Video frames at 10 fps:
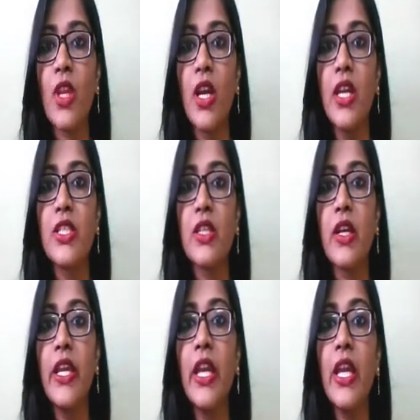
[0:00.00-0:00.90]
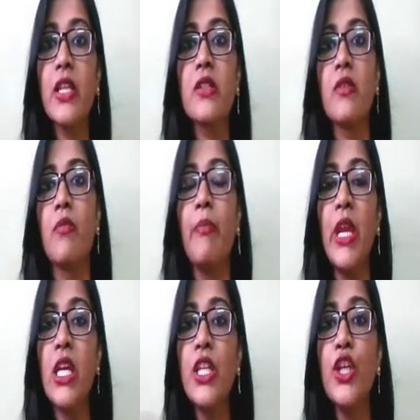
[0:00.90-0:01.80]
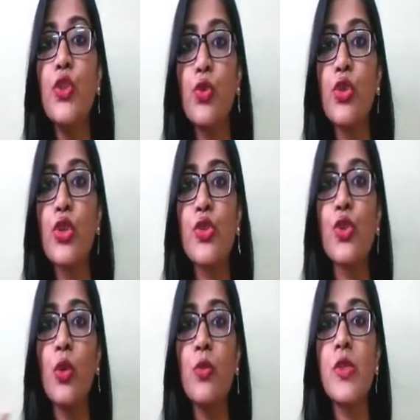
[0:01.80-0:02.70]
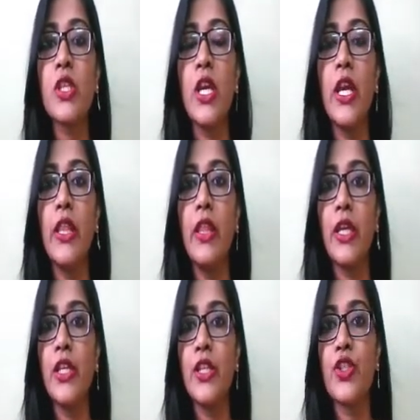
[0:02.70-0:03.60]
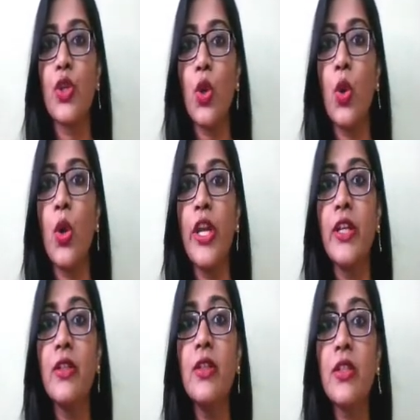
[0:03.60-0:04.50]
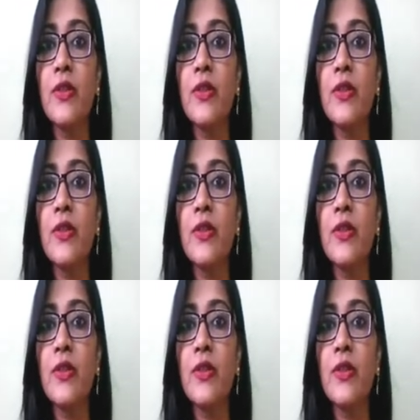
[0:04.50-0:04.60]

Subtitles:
it again many nucleosomes they get coiled